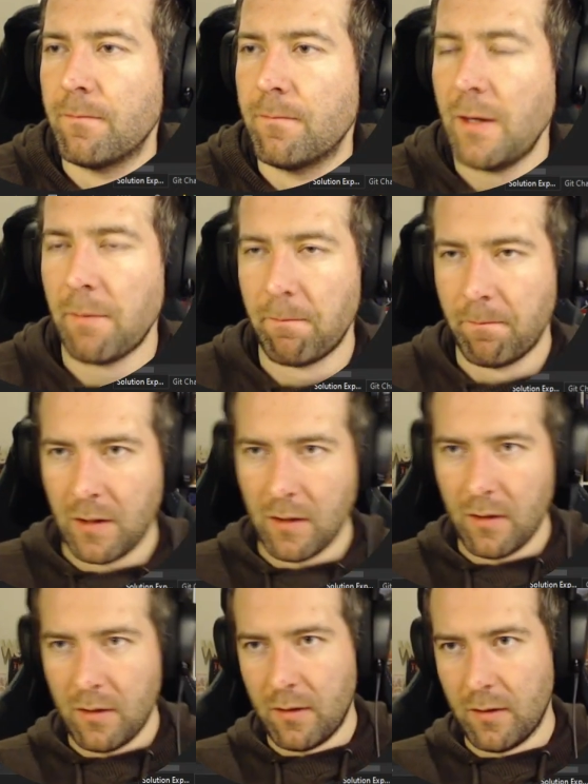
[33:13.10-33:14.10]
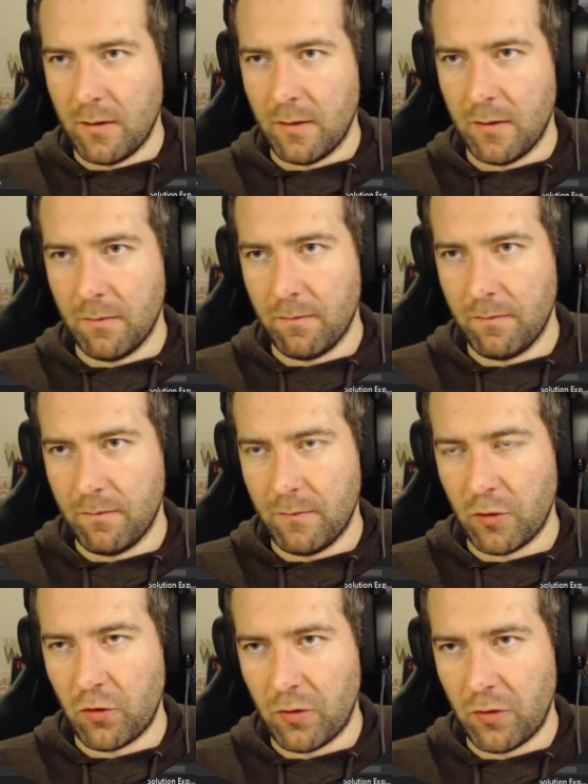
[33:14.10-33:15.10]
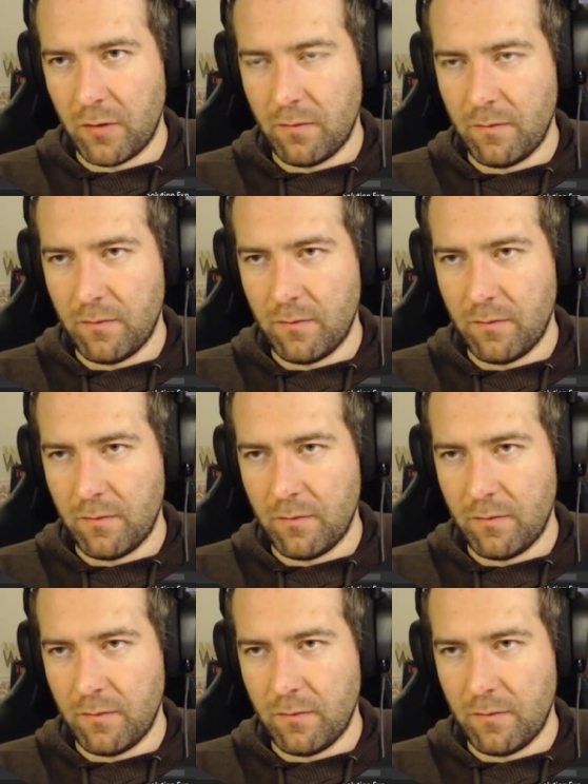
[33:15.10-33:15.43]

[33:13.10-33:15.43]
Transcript: Yeah, not sure.